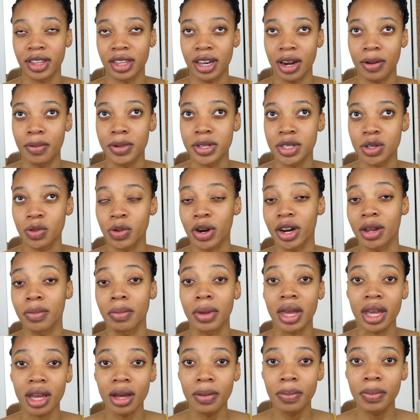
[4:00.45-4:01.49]
that I wasn't wearing
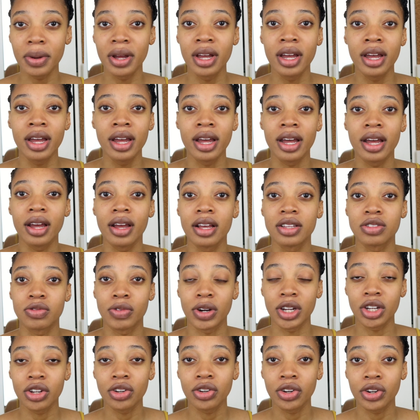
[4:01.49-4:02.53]
makeup as
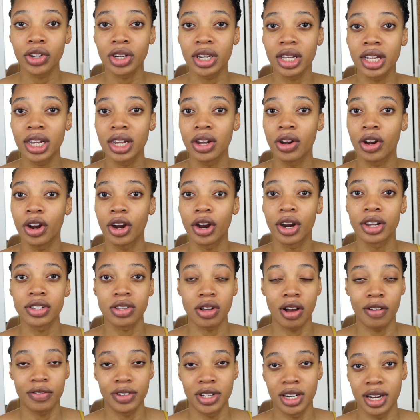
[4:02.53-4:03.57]
regularly or as
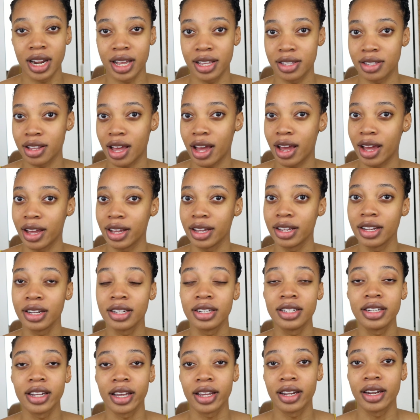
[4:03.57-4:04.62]
often as I
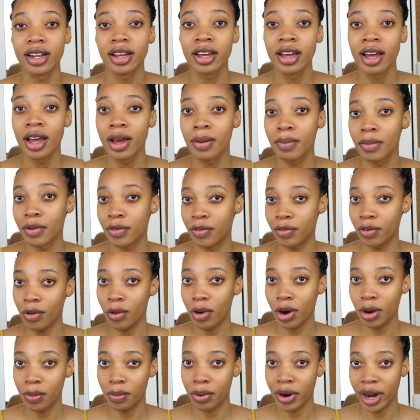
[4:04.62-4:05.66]
did
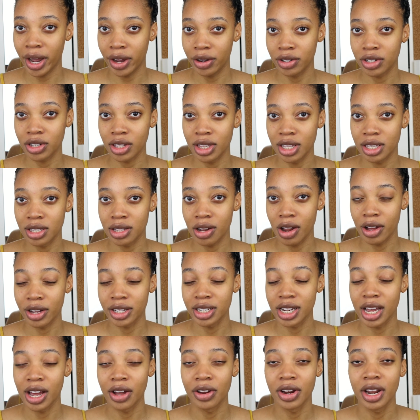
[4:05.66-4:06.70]
before, prior to this
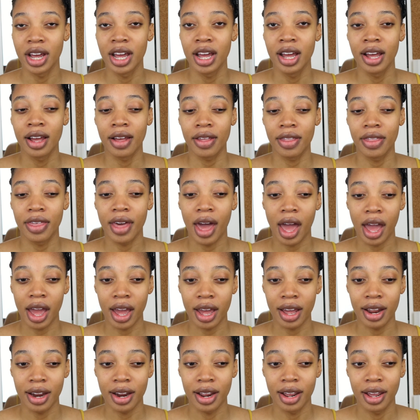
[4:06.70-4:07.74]
lockdown,
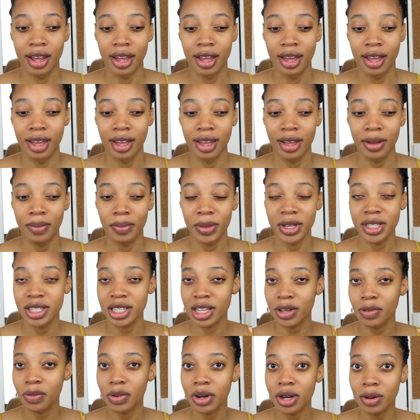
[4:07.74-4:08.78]
that my
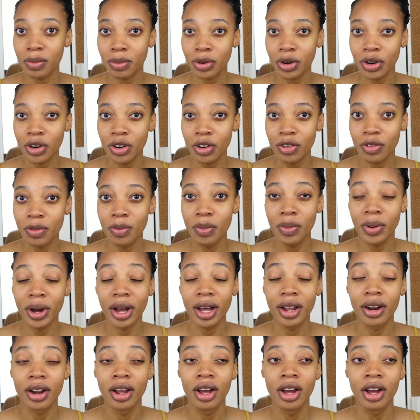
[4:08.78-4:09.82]
skin would improve, but